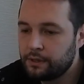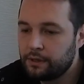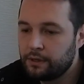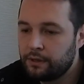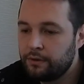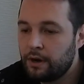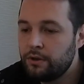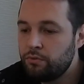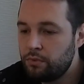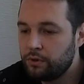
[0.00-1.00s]
There
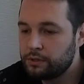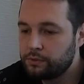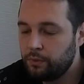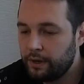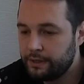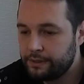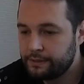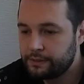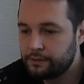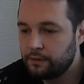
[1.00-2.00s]
are numerous
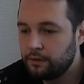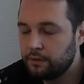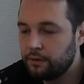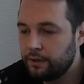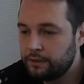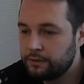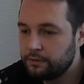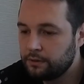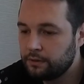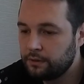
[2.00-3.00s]
ways that
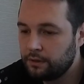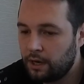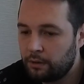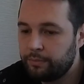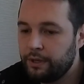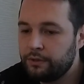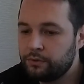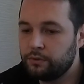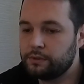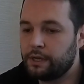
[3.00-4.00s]
RPA
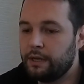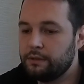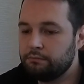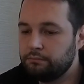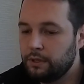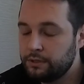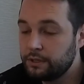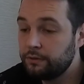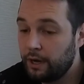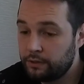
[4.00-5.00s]
tools can
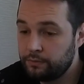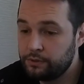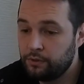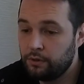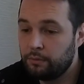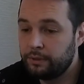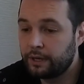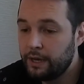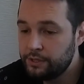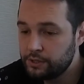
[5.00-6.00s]
integrate with your
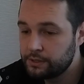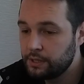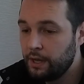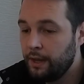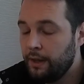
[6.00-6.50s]
applications.